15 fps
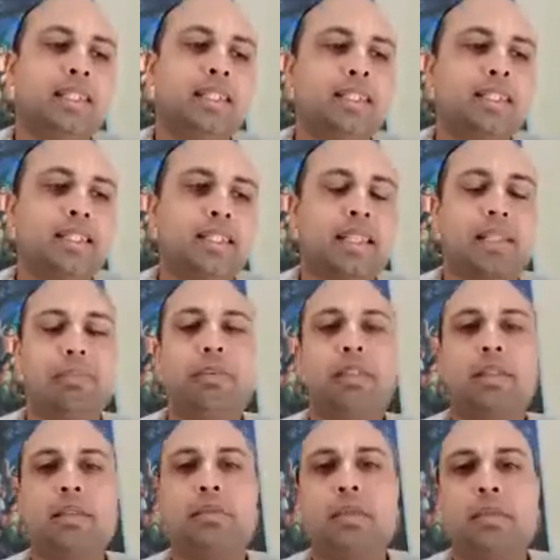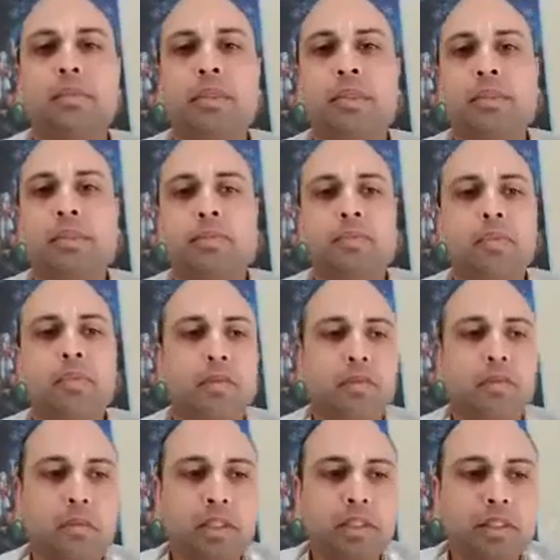So that's Pratibimba
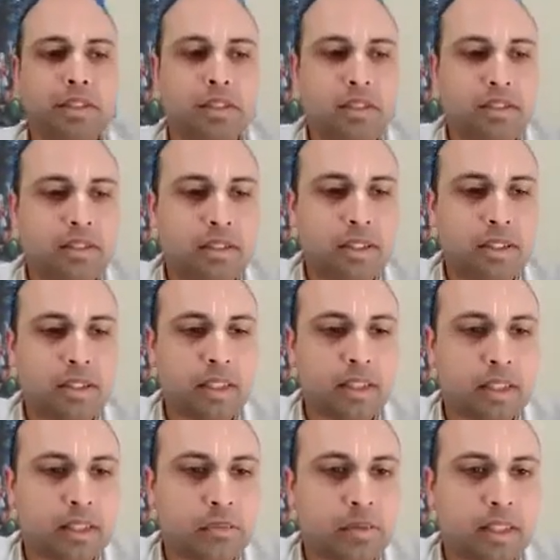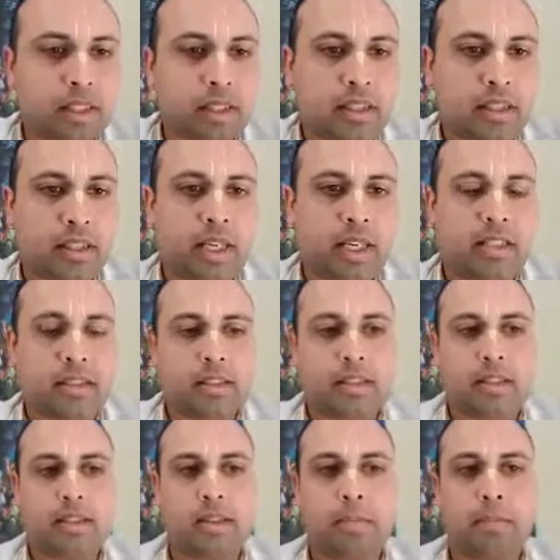Namabhas. And he explains that that's
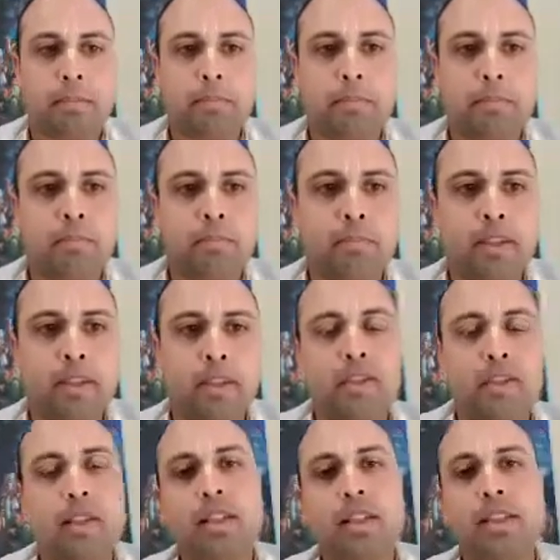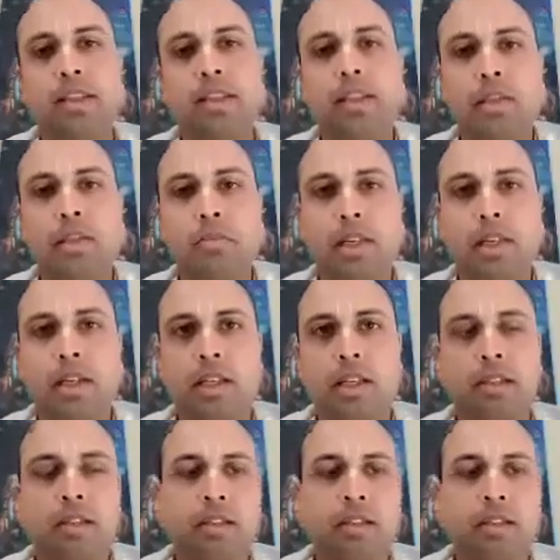the chanting done by